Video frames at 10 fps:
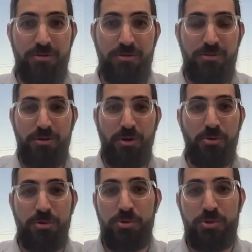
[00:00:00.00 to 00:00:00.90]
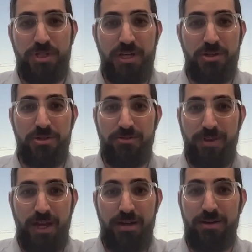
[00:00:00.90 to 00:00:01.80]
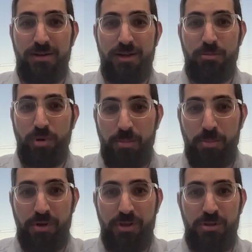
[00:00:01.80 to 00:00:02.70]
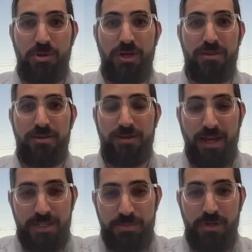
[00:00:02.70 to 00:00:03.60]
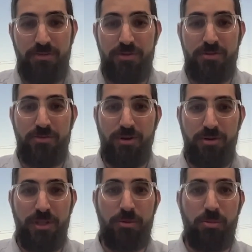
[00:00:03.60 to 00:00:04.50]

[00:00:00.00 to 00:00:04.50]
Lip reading: You own a percentage of that property. You get the tax benefits for owning that